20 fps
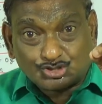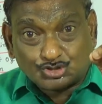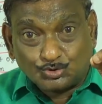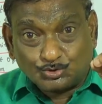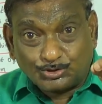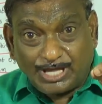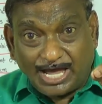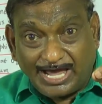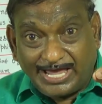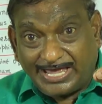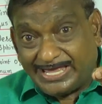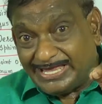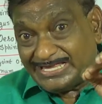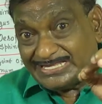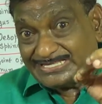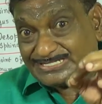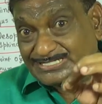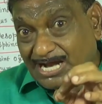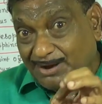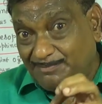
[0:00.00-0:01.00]
to the
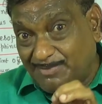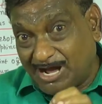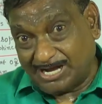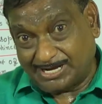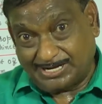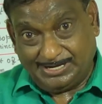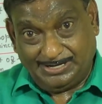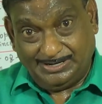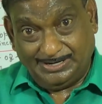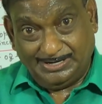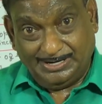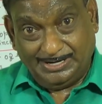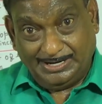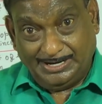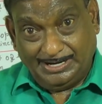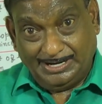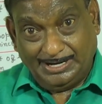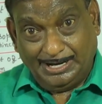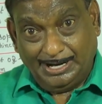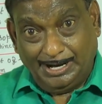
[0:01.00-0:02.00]
stomach,
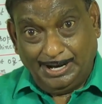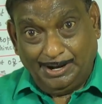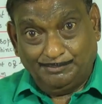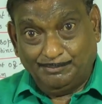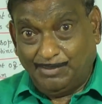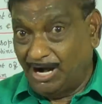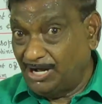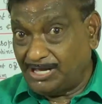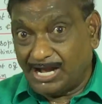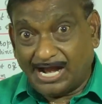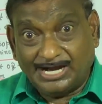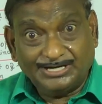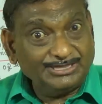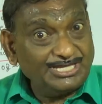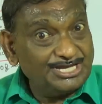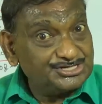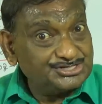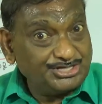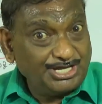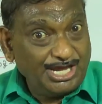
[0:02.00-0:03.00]
but at
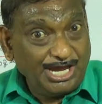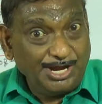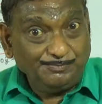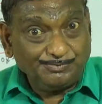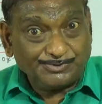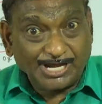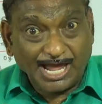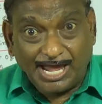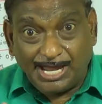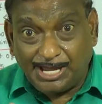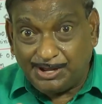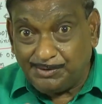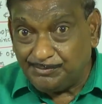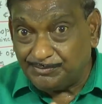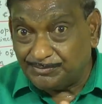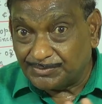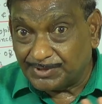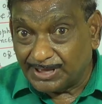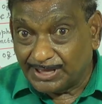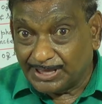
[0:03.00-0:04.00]
the same
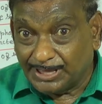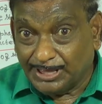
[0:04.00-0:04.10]
time